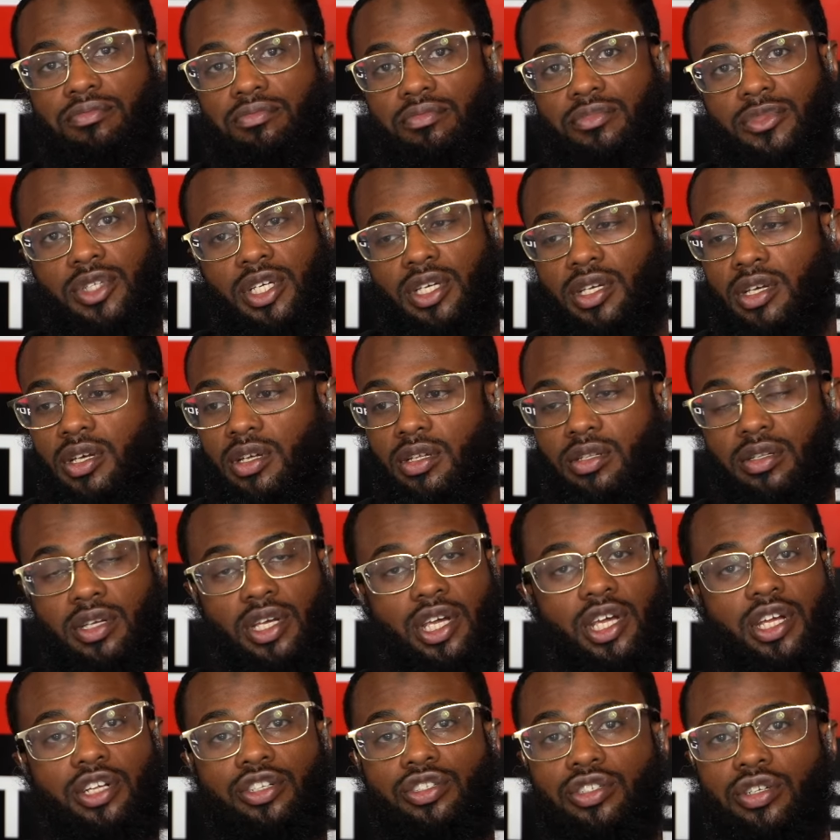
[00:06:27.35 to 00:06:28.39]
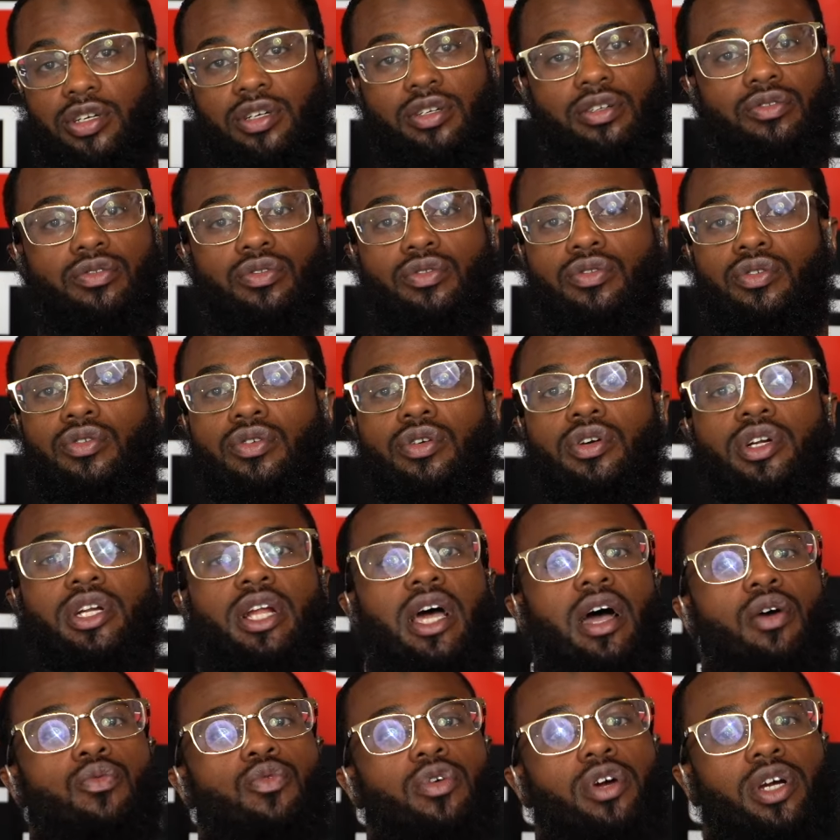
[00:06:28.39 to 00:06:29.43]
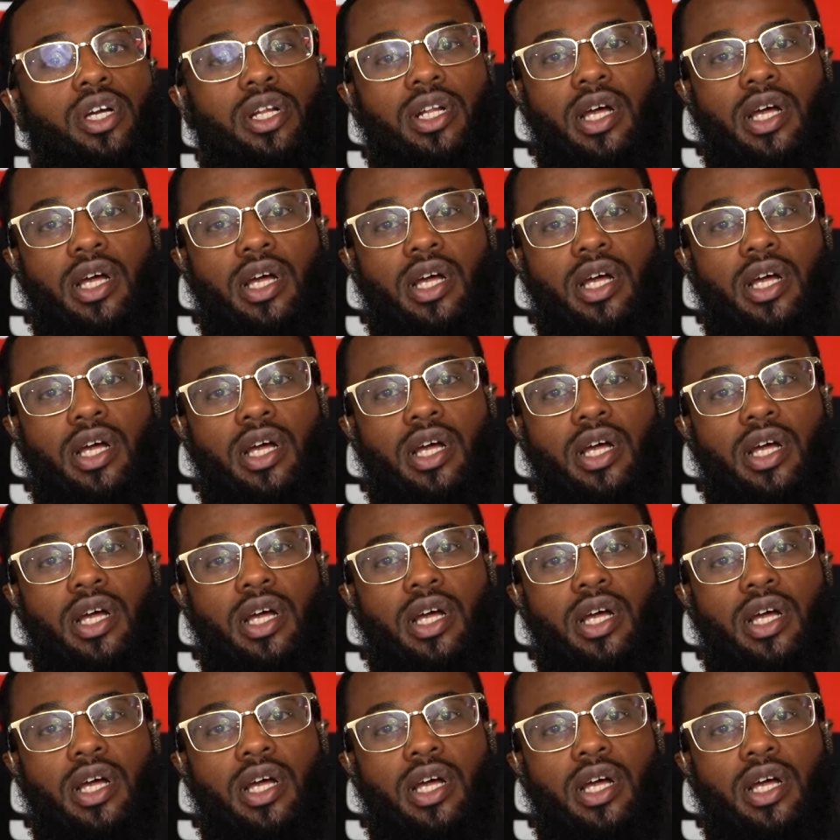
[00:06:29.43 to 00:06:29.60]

to get injured or not working